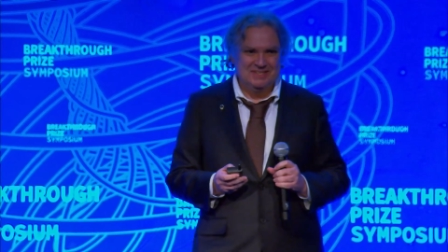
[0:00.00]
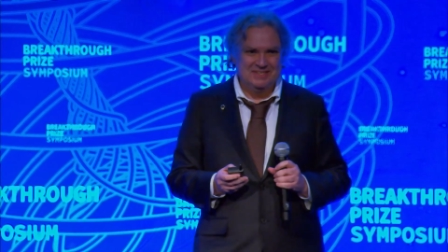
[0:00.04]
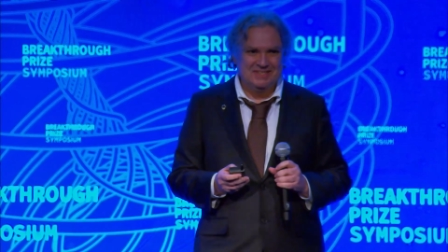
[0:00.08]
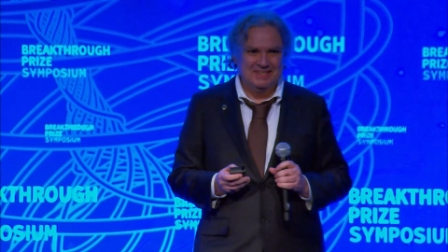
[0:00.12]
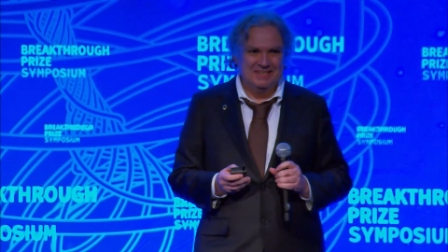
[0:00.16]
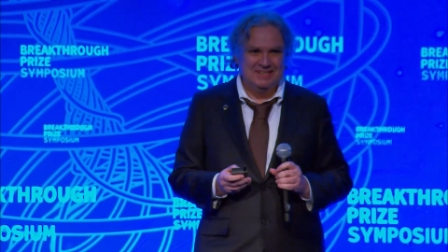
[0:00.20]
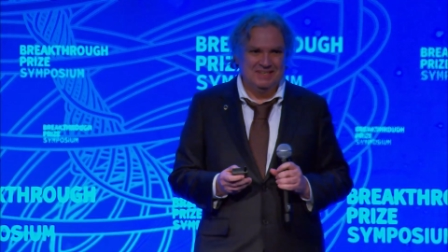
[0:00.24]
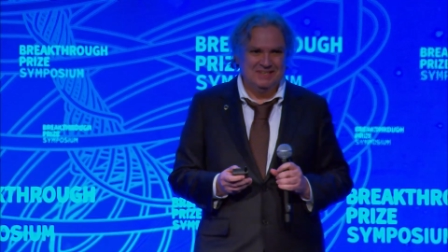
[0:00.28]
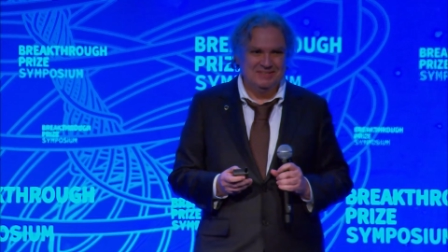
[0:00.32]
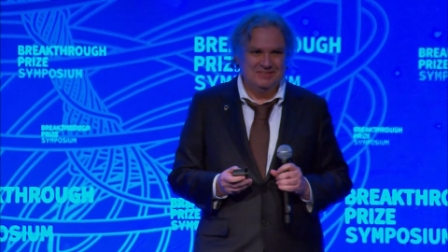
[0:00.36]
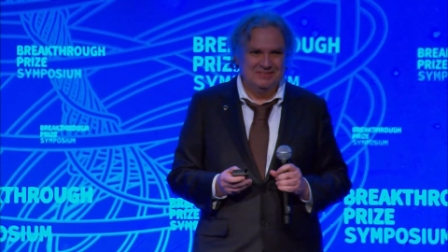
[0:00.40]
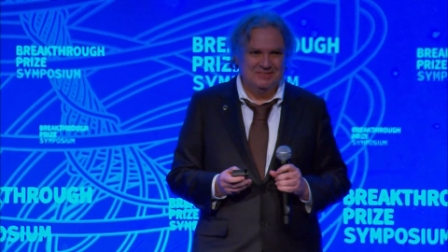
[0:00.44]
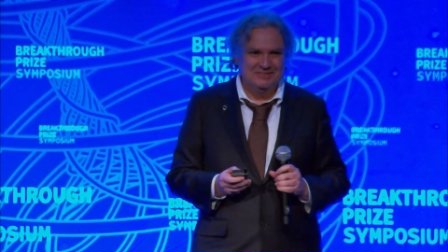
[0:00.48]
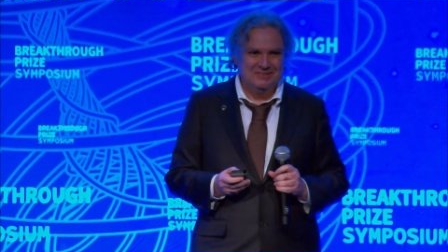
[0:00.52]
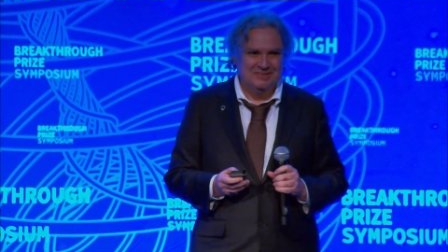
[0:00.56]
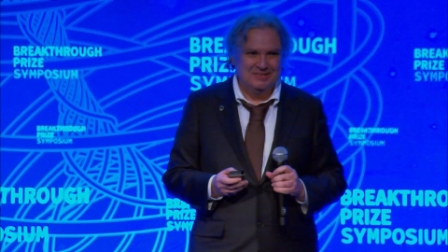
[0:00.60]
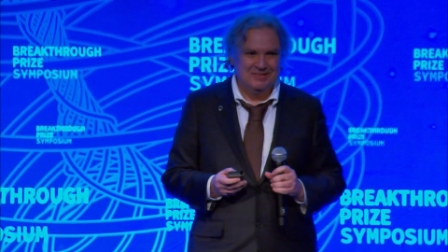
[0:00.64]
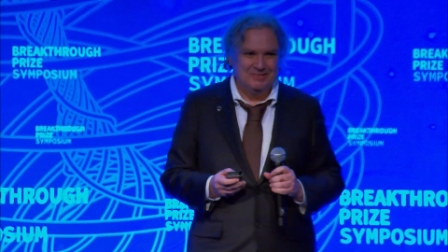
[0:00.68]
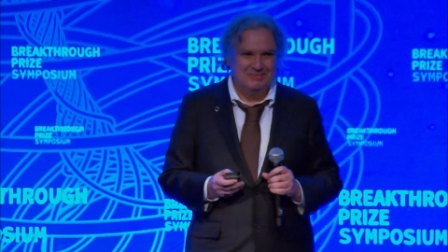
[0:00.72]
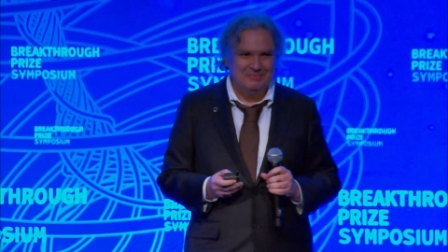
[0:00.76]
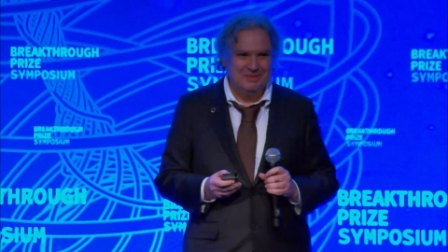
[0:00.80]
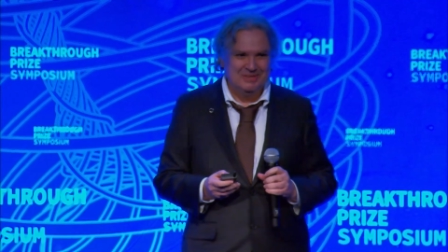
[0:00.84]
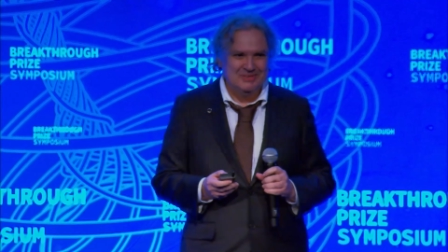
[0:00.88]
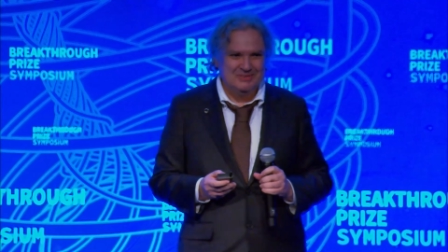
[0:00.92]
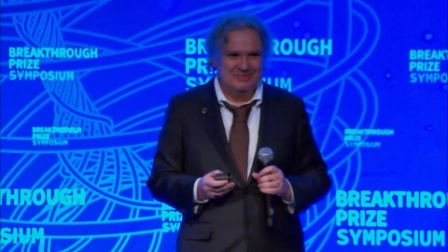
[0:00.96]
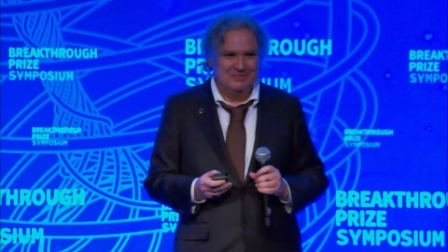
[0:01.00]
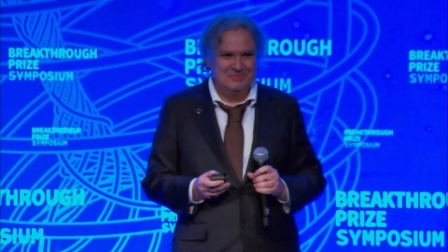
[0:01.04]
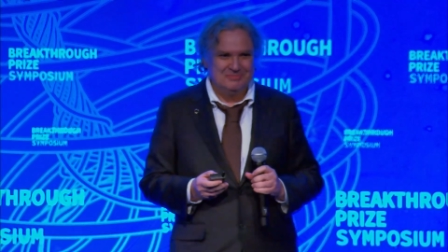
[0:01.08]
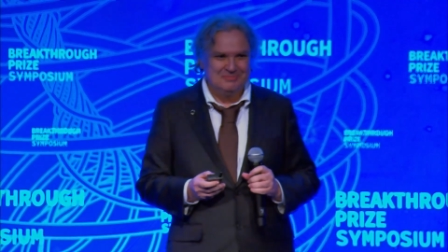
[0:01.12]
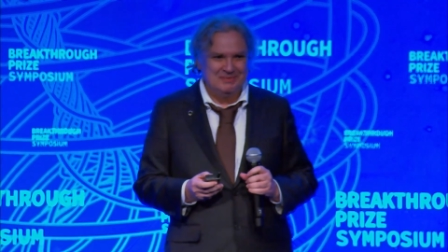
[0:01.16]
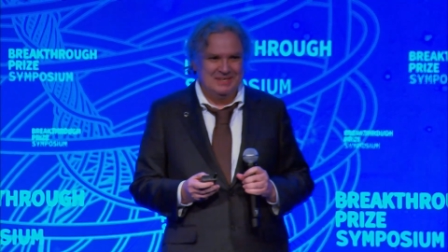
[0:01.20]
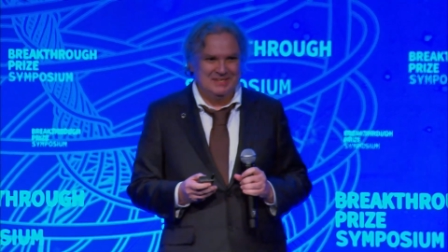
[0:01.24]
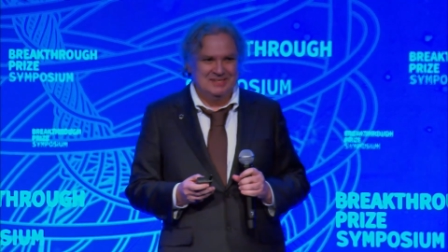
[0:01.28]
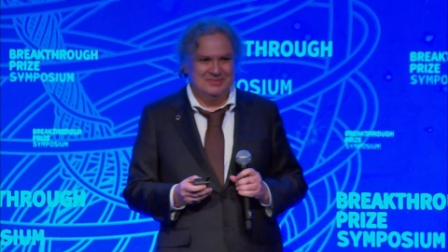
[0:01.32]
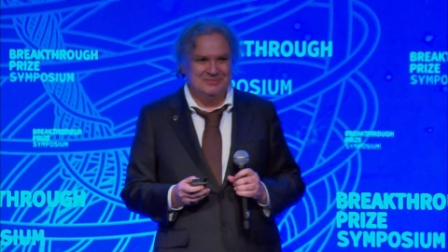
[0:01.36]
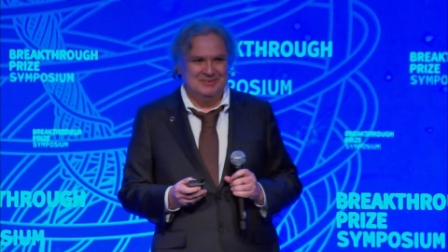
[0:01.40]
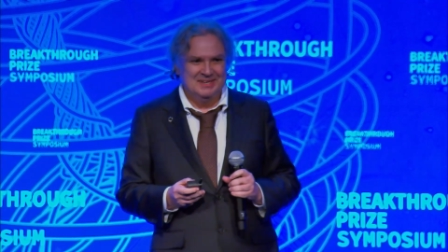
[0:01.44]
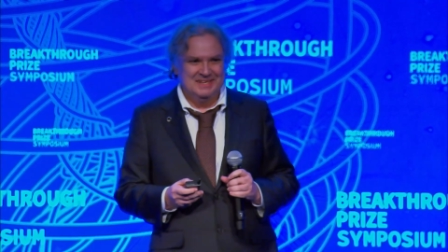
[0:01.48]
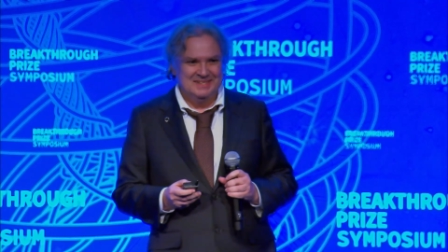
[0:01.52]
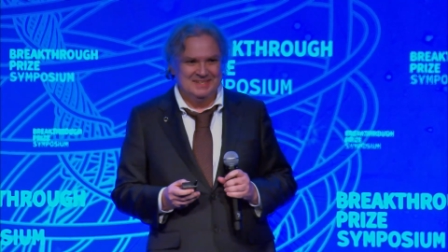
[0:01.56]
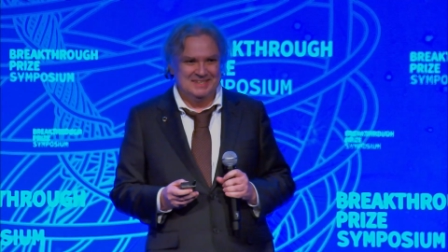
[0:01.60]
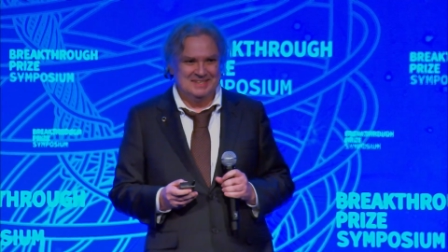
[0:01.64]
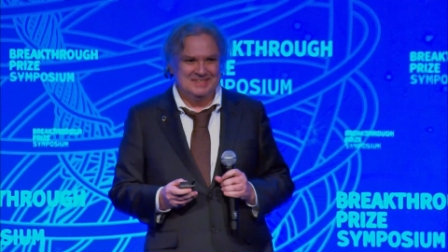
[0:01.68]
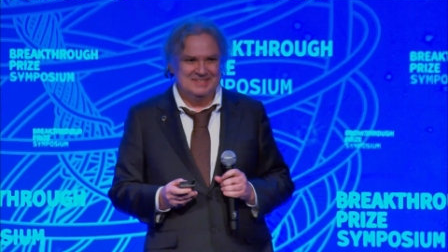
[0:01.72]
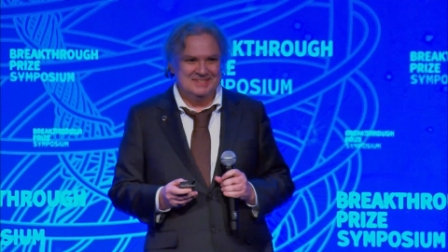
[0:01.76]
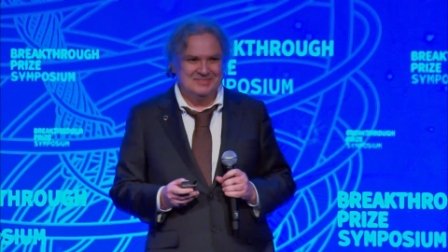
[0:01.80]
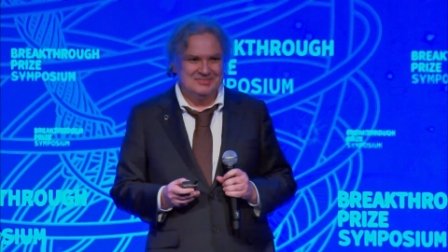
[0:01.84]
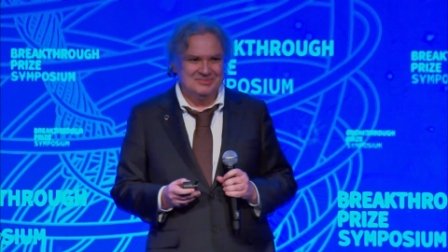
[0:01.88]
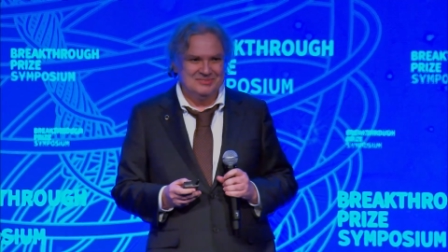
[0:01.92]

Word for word: It's hard to talk about mathematics